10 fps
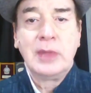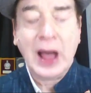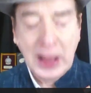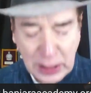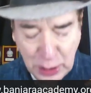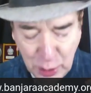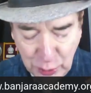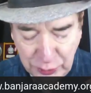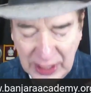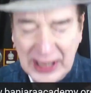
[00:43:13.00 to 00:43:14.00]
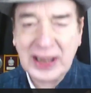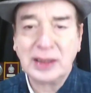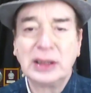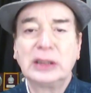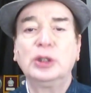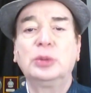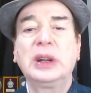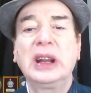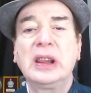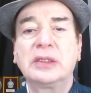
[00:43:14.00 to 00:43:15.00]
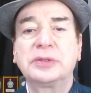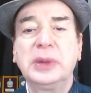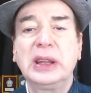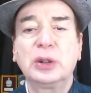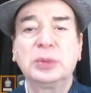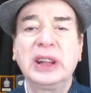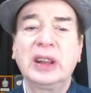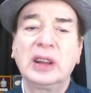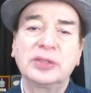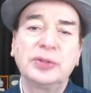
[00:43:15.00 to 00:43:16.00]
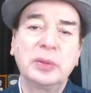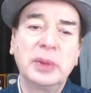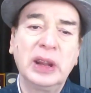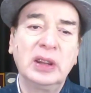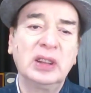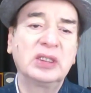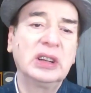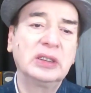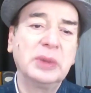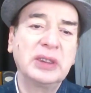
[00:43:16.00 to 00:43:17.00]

Are you feeling that nobody loves me, nobody cares for me these days?